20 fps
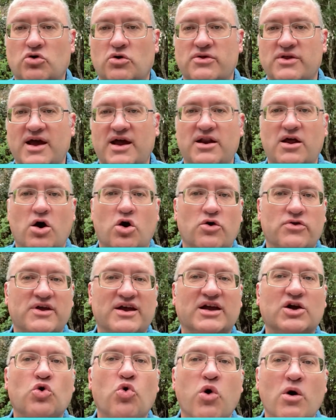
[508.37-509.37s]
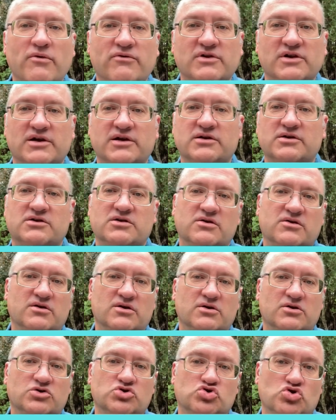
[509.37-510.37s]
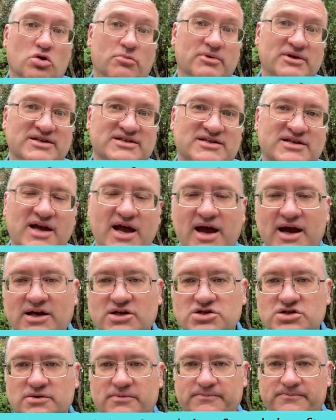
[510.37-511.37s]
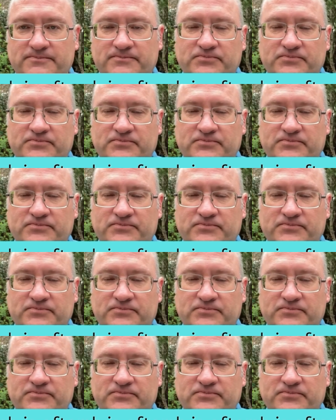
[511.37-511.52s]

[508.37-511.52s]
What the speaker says: or that are the equivalent to the German ch.